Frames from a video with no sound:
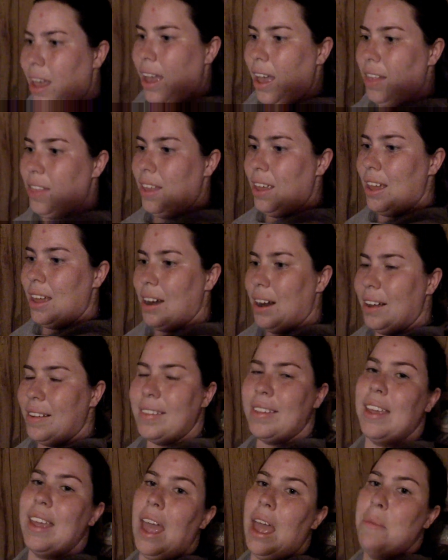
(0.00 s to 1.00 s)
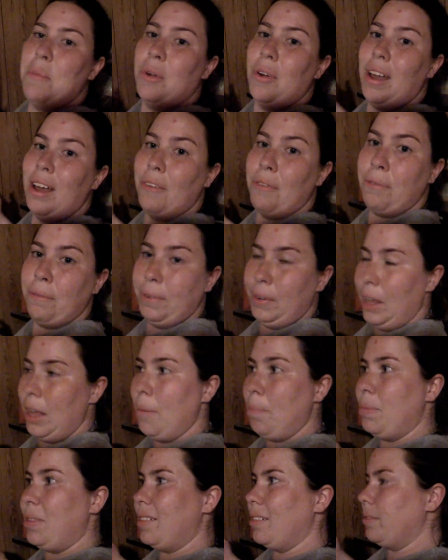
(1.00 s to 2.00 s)
And then I see Emeril
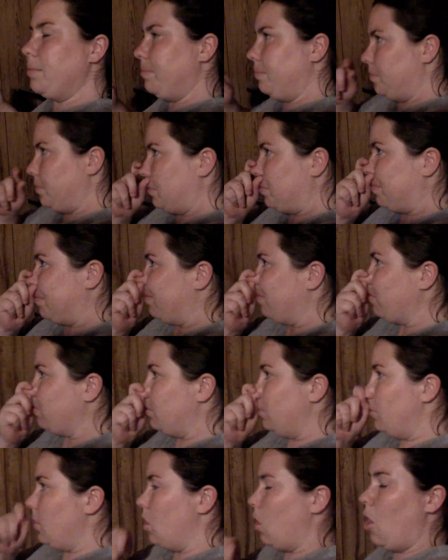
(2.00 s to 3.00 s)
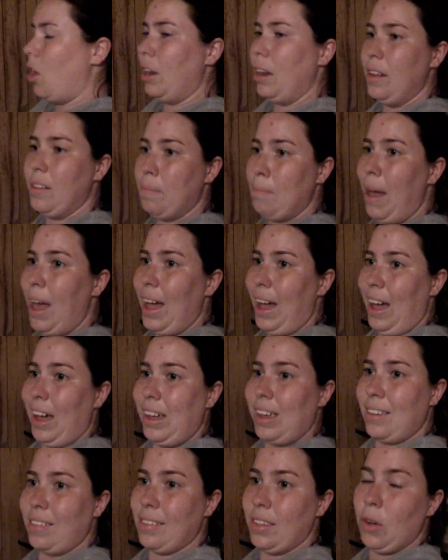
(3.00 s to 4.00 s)
flipped on his
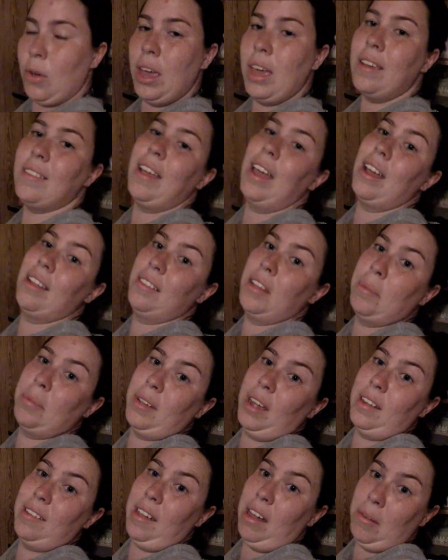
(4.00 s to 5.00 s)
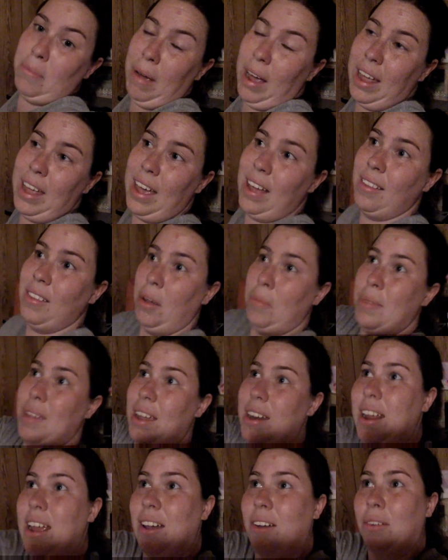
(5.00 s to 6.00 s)
back. So his head's upside down, my head's
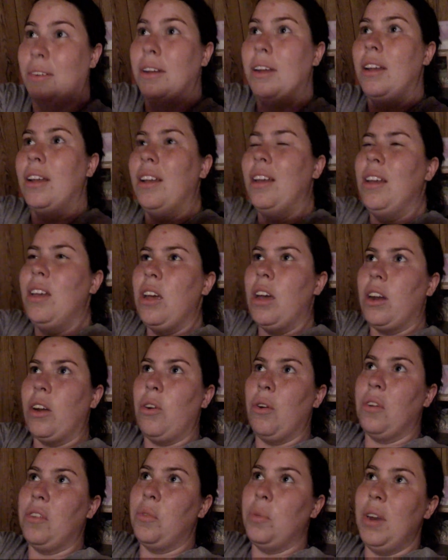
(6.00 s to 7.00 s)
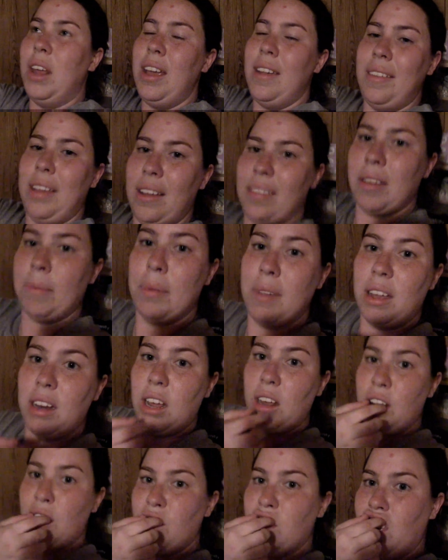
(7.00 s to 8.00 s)
upside down. And of course, when his head's upside
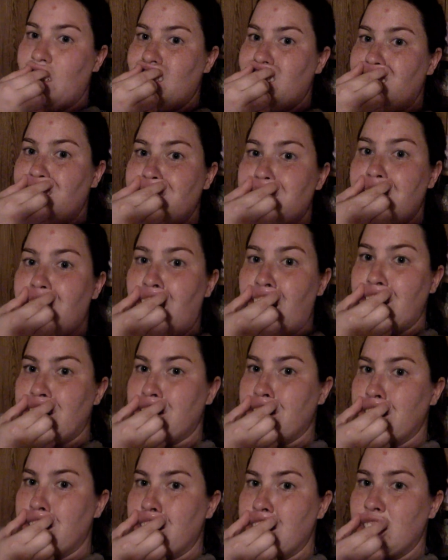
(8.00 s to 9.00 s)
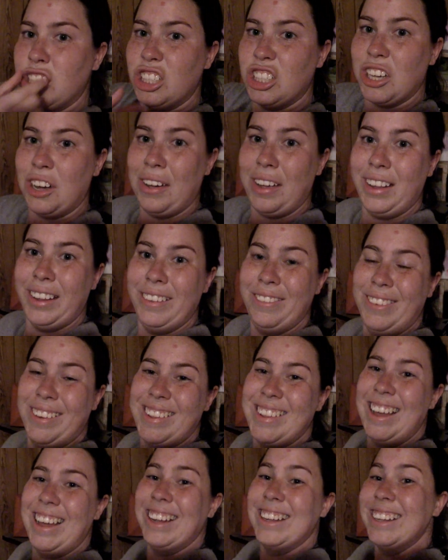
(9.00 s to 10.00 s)
down, his lips do that. So it was
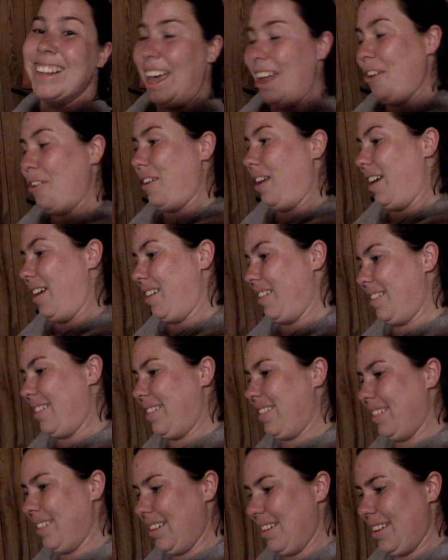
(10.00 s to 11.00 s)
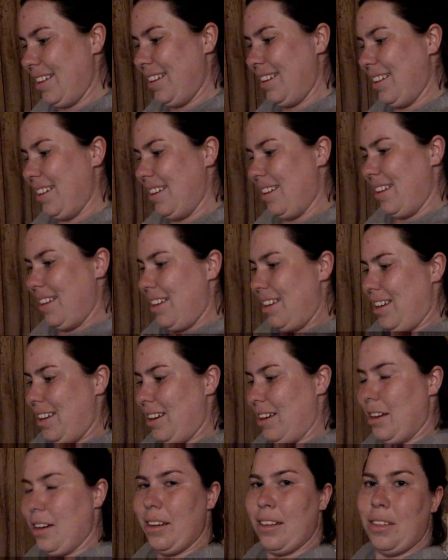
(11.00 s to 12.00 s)
hilarious.
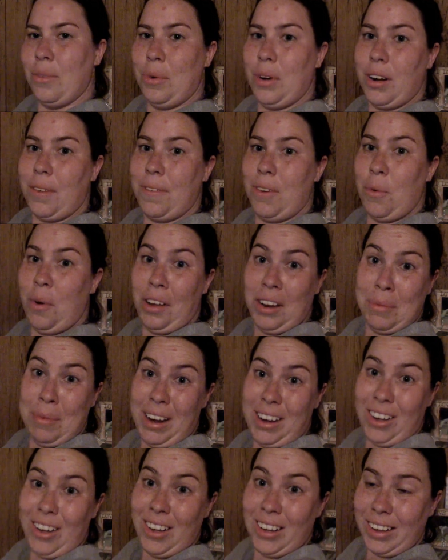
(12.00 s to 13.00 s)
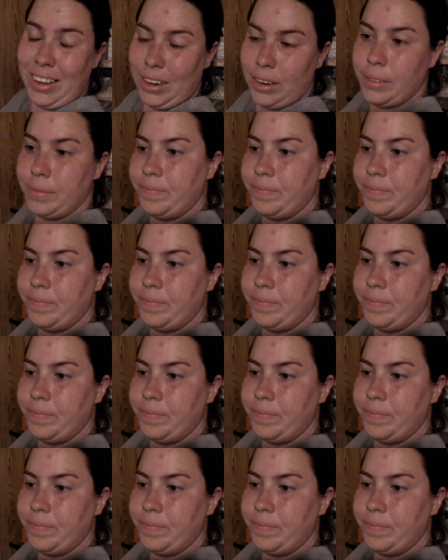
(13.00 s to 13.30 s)
Oh, the wonderful world of my dog.